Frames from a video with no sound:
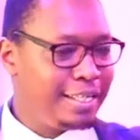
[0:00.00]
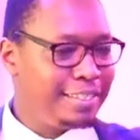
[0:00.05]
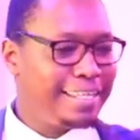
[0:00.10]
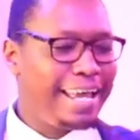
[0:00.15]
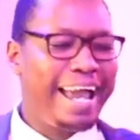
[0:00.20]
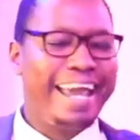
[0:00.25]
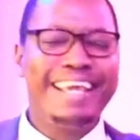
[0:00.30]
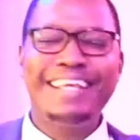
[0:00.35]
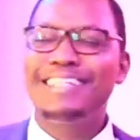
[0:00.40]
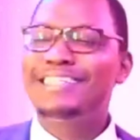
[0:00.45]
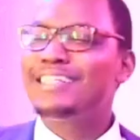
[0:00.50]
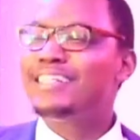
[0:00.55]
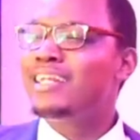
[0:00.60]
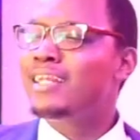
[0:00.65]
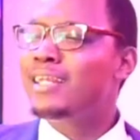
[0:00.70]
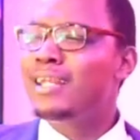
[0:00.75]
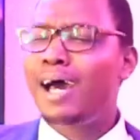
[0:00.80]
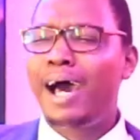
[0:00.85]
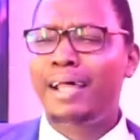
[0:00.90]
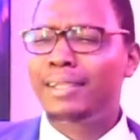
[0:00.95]
There is
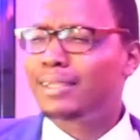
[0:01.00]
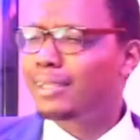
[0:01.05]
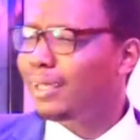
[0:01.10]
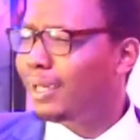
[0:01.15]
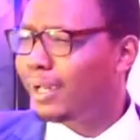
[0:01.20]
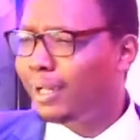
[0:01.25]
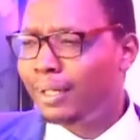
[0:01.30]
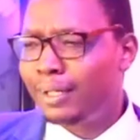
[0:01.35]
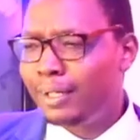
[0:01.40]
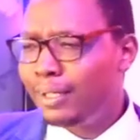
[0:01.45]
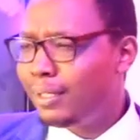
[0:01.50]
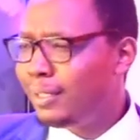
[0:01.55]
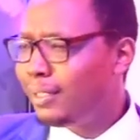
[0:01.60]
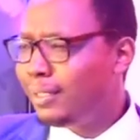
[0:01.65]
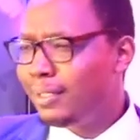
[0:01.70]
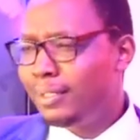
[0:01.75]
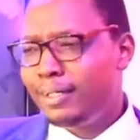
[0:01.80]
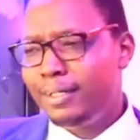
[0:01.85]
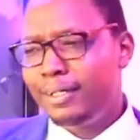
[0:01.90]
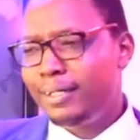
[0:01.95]
nothing
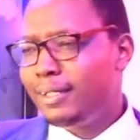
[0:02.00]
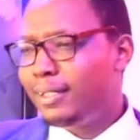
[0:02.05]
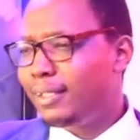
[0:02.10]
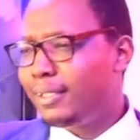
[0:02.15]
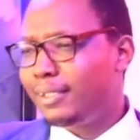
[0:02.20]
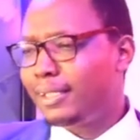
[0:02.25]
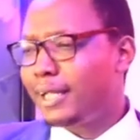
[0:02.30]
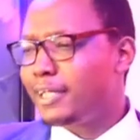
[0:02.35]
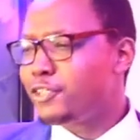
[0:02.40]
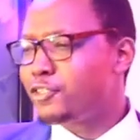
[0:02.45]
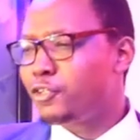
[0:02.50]
that